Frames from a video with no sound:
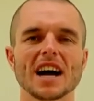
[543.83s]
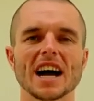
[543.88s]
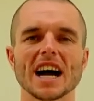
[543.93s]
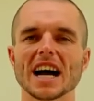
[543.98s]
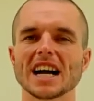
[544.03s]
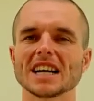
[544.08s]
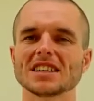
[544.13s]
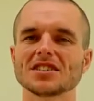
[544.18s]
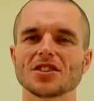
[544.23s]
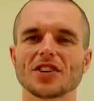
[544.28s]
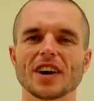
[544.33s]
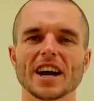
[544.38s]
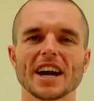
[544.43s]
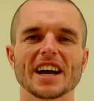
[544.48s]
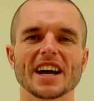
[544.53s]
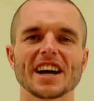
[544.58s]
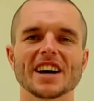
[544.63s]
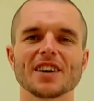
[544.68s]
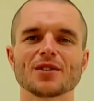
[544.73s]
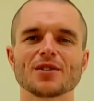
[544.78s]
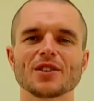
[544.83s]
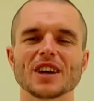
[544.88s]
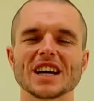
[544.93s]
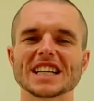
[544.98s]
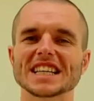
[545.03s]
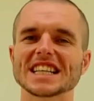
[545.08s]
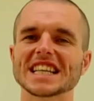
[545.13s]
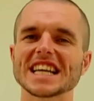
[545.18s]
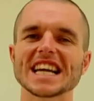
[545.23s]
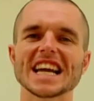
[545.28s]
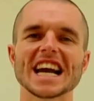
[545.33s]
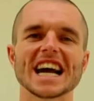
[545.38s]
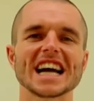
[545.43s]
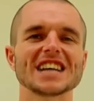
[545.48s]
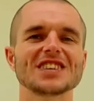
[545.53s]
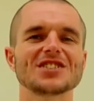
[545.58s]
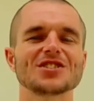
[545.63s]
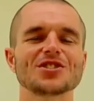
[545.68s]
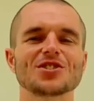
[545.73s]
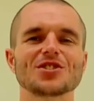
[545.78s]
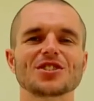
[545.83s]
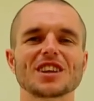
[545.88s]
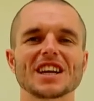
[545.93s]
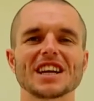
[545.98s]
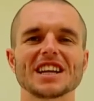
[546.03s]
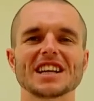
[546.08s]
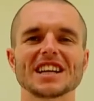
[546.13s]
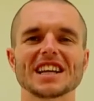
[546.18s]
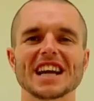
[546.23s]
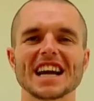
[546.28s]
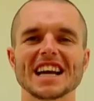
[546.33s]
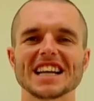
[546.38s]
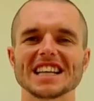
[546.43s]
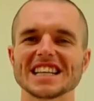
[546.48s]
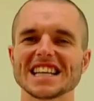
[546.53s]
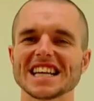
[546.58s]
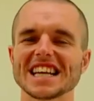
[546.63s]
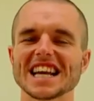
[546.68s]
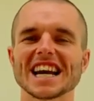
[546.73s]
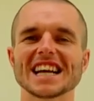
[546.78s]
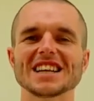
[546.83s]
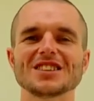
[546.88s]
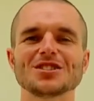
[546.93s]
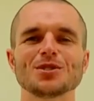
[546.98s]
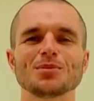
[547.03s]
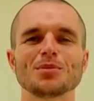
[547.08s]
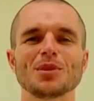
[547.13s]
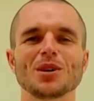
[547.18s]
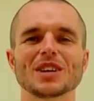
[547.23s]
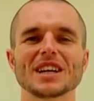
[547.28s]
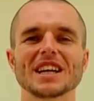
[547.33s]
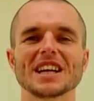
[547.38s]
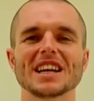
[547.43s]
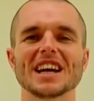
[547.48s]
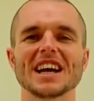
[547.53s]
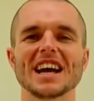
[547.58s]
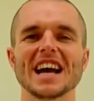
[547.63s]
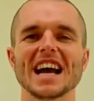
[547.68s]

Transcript: and your health, and de-age your skin and de-age your body,